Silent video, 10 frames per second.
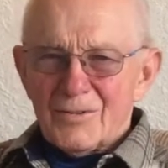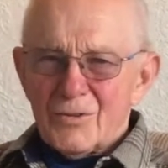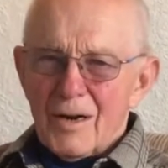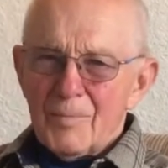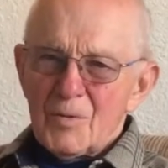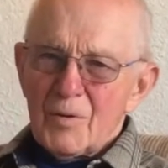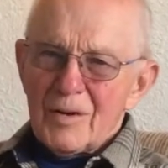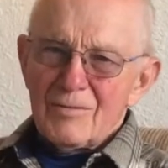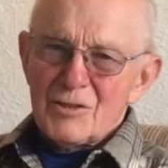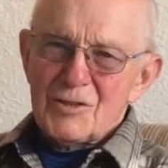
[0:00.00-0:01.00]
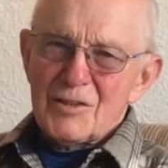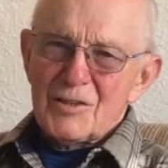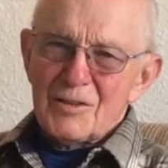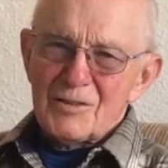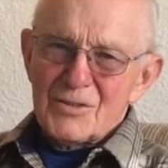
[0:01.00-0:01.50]
dropping whatever
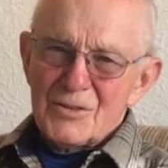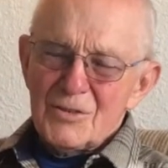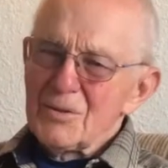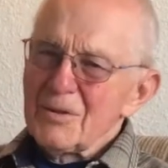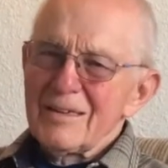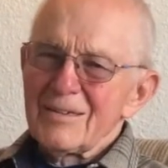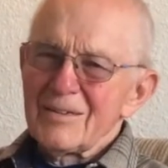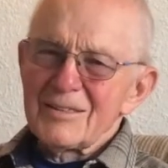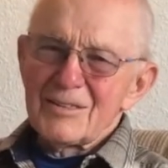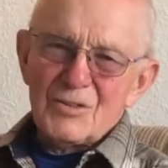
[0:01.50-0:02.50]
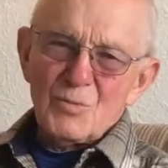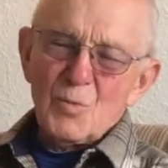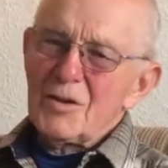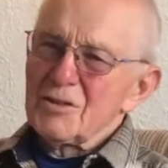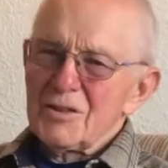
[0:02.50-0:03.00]
seagulls do, and you just
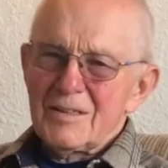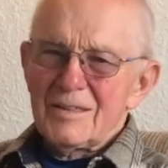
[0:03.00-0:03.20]
wash